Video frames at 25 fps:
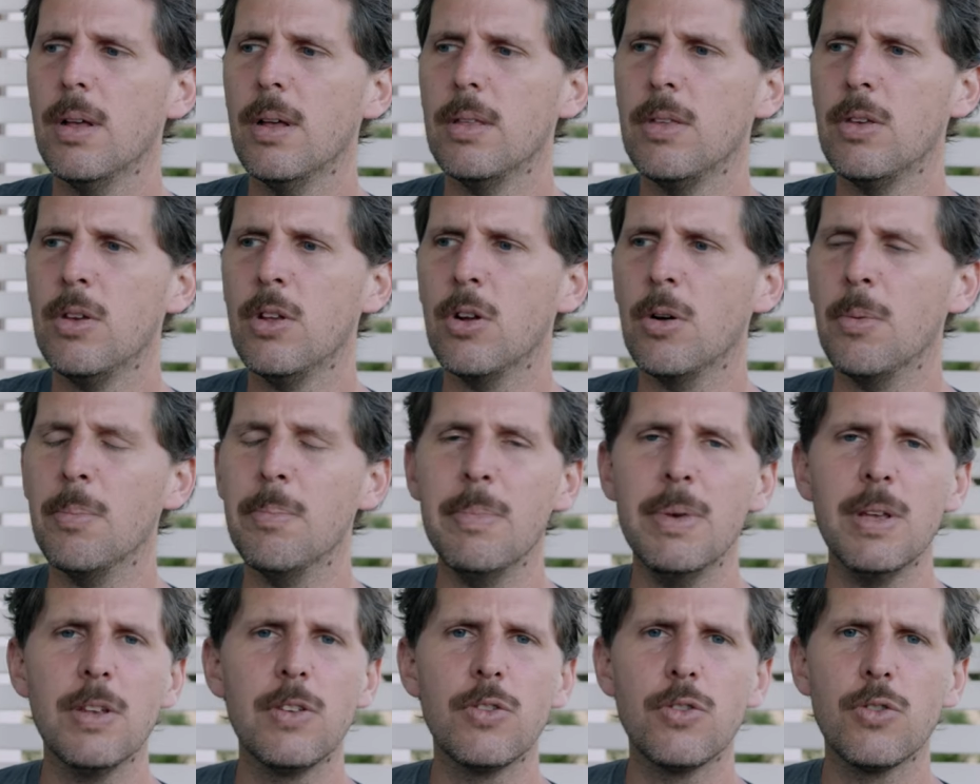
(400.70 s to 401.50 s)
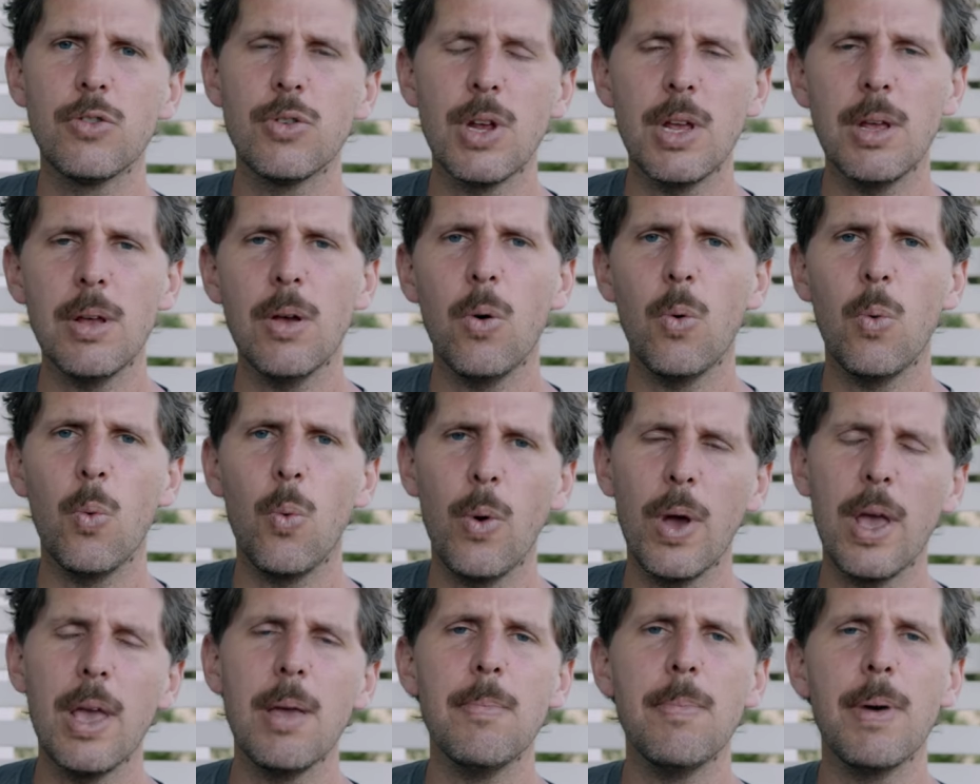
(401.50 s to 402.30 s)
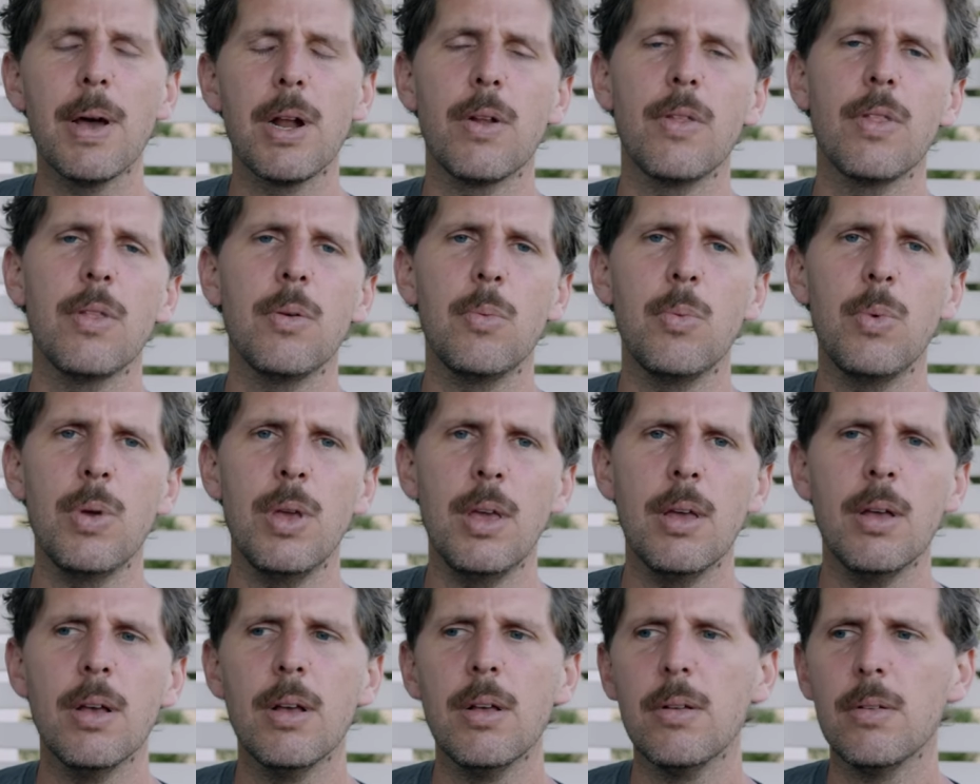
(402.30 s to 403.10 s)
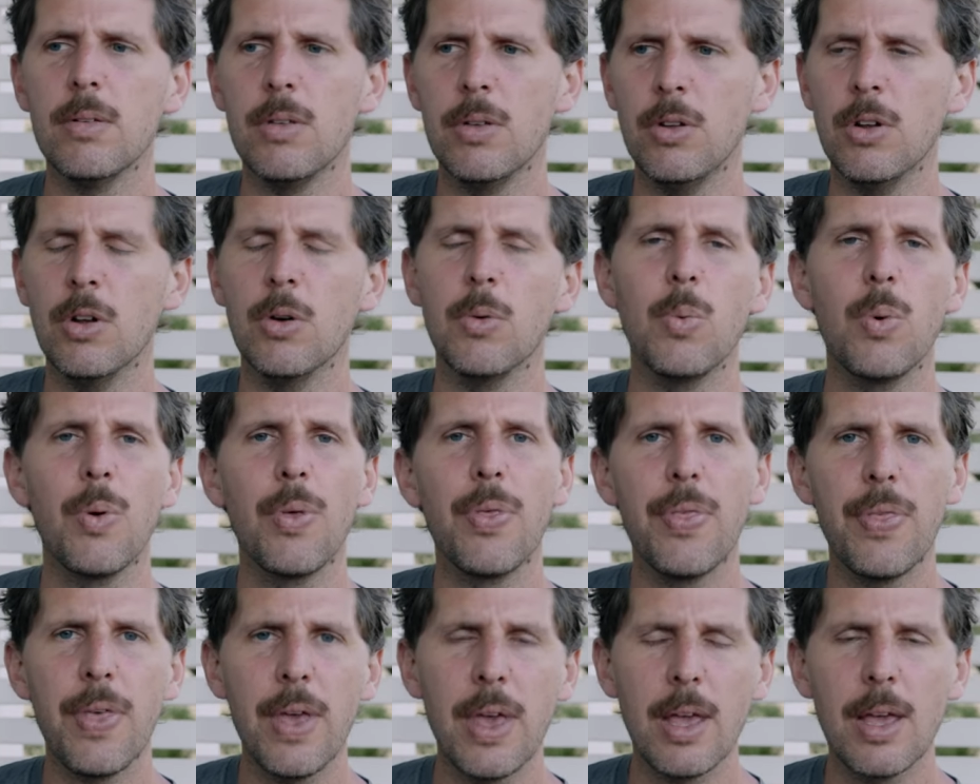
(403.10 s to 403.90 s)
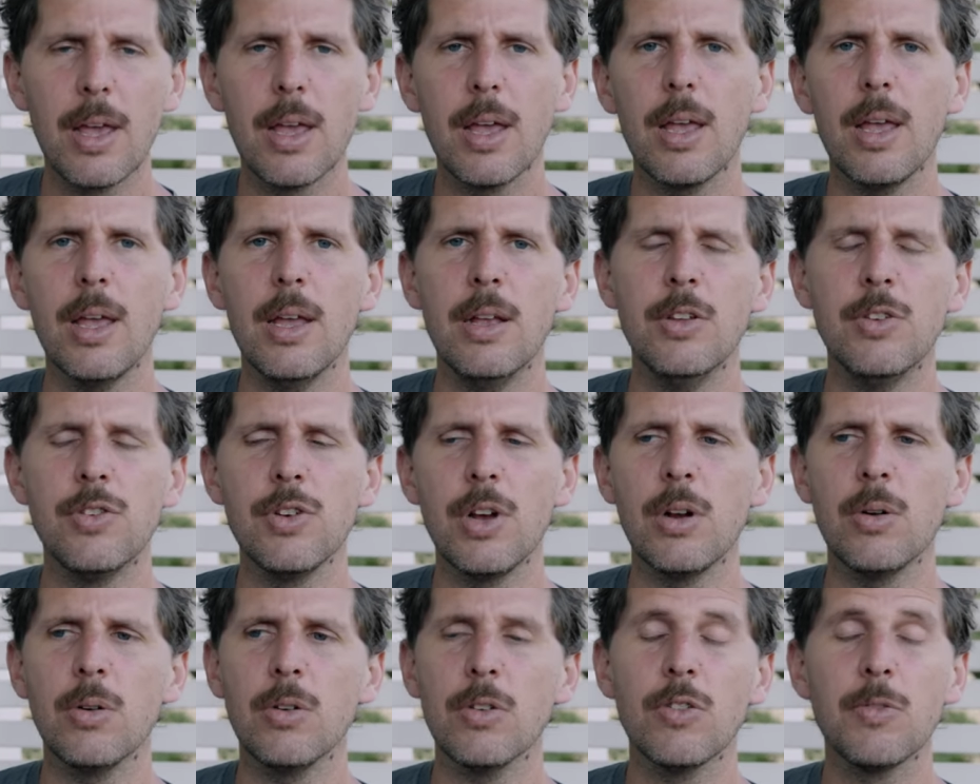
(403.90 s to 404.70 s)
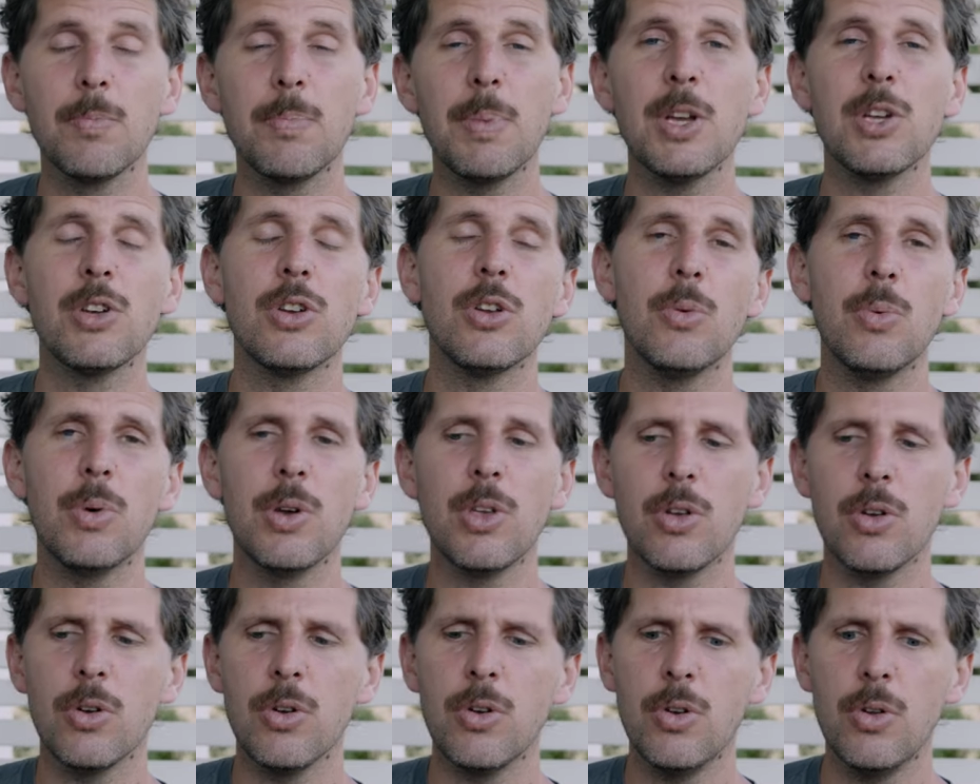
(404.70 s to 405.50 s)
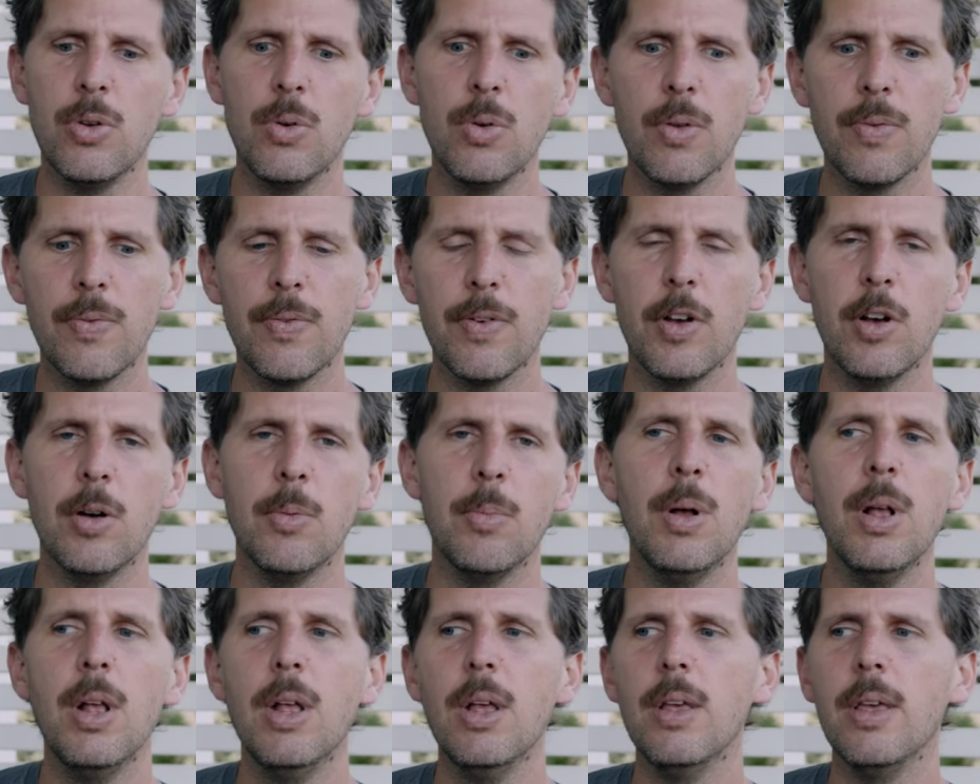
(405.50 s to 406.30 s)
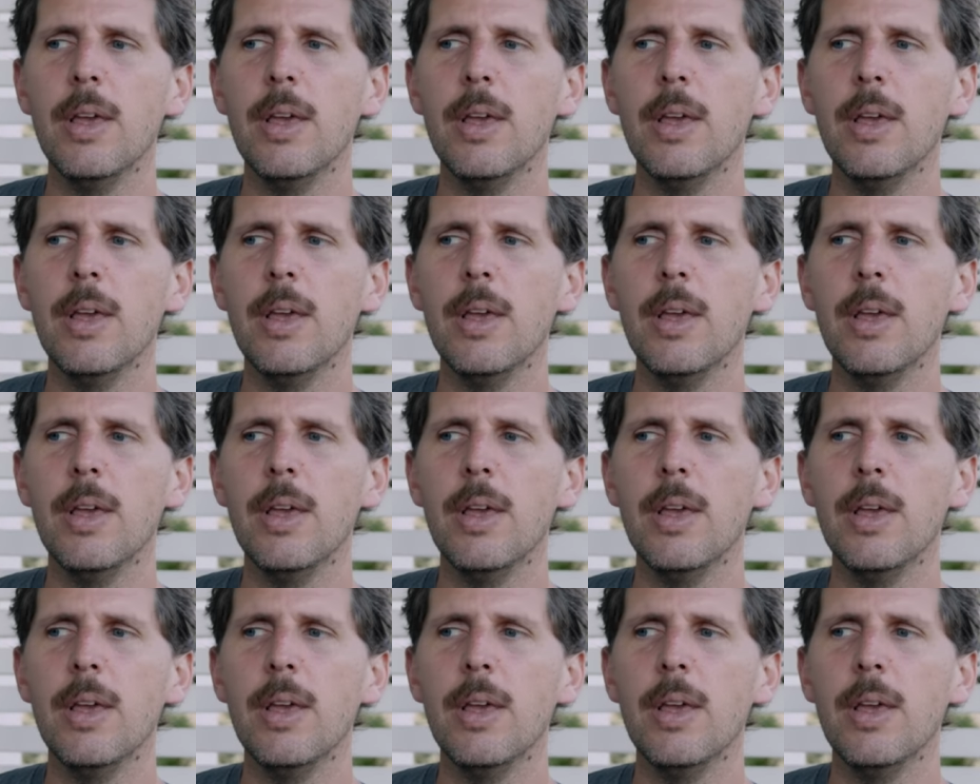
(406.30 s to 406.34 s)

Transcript: you know, mistreat way better than we, you know, think in general, especially when you're new to film.